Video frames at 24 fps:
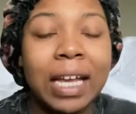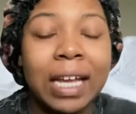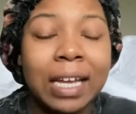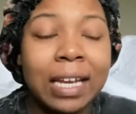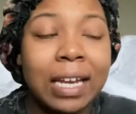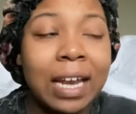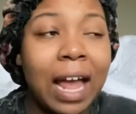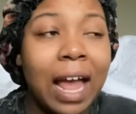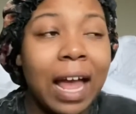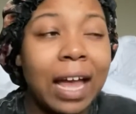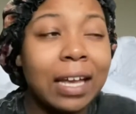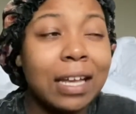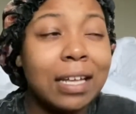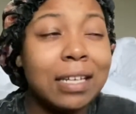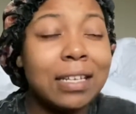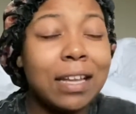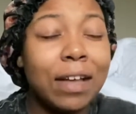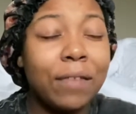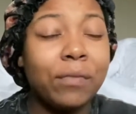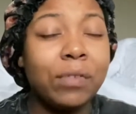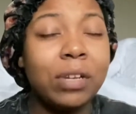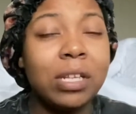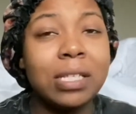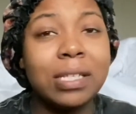and I can
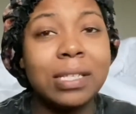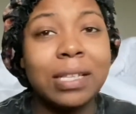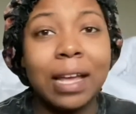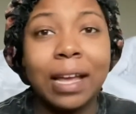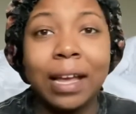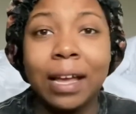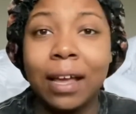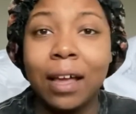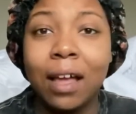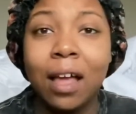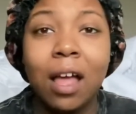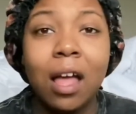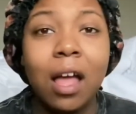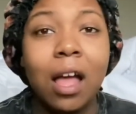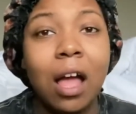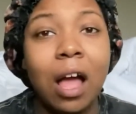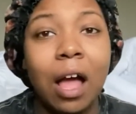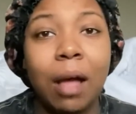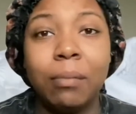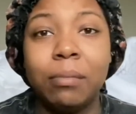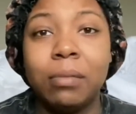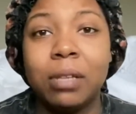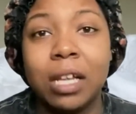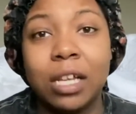definitely say
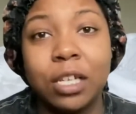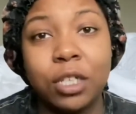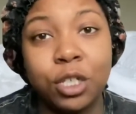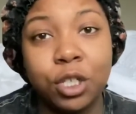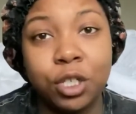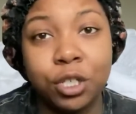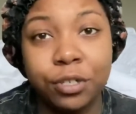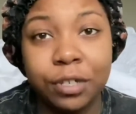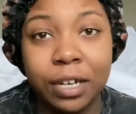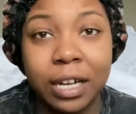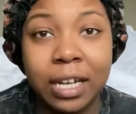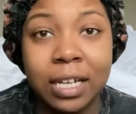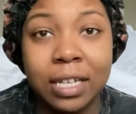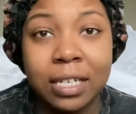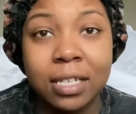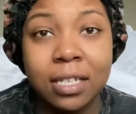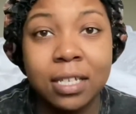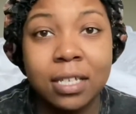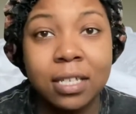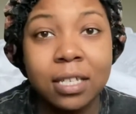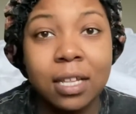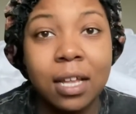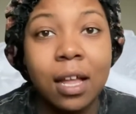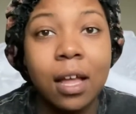I'm less
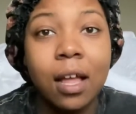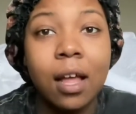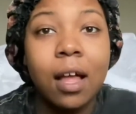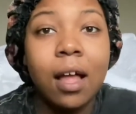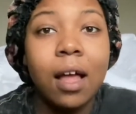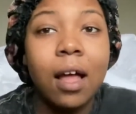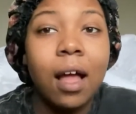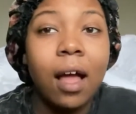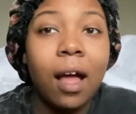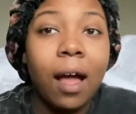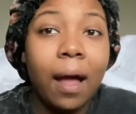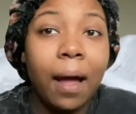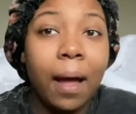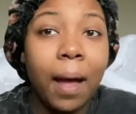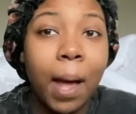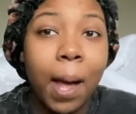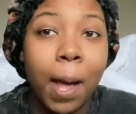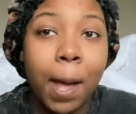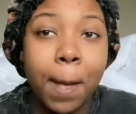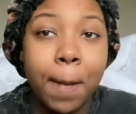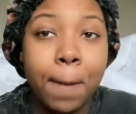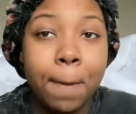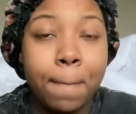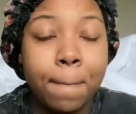stressed.
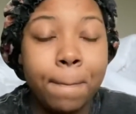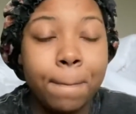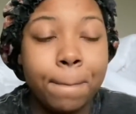I